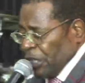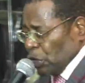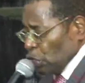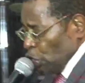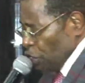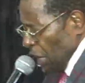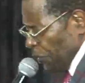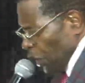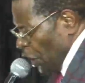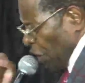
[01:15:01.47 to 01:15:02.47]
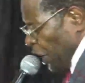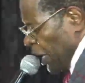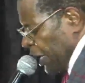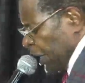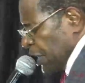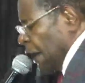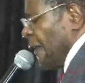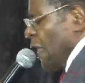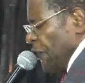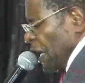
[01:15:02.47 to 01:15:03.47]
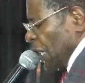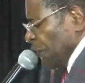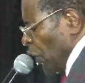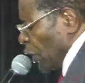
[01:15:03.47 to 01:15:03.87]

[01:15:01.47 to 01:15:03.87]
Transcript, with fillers: to do something greater, Father, for